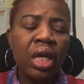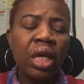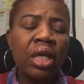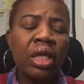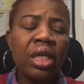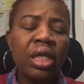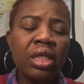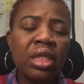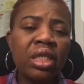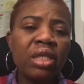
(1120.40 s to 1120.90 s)

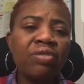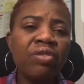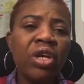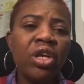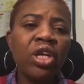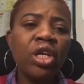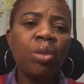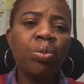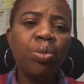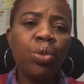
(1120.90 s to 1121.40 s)
This is
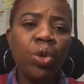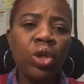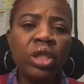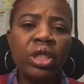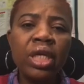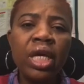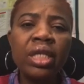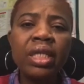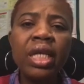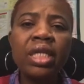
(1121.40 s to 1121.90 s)
very
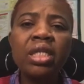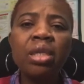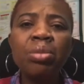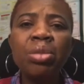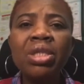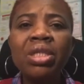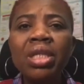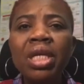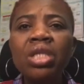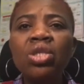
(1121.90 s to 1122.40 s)
important as a
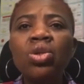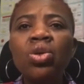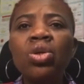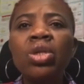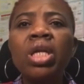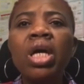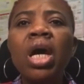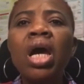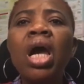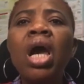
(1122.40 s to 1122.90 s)
business
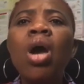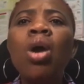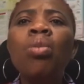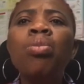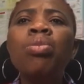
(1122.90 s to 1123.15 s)
owner,